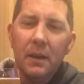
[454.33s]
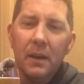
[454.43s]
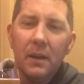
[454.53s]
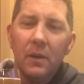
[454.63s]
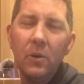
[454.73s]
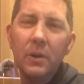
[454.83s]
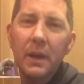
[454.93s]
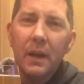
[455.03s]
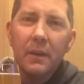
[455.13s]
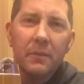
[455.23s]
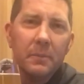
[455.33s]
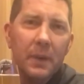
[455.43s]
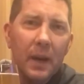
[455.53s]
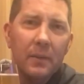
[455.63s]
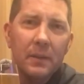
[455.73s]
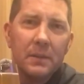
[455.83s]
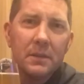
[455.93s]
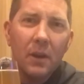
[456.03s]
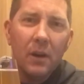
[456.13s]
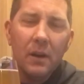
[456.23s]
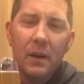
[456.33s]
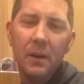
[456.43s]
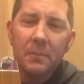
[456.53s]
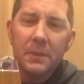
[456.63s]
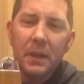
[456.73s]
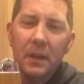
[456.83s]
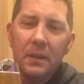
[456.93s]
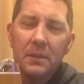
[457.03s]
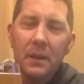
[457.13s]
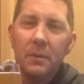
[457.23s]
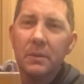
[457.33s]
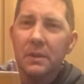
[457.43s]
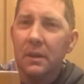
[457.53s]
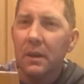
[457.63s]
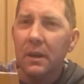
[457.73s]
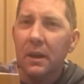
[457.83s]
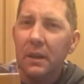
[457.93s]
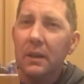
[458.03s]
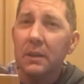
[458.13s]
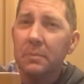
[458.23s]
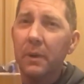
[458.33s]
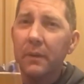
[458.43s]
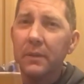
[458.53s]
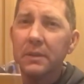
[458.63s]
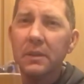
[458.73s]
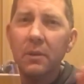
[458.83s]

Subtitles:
Organic from David's Teas, and it was an English breakfast.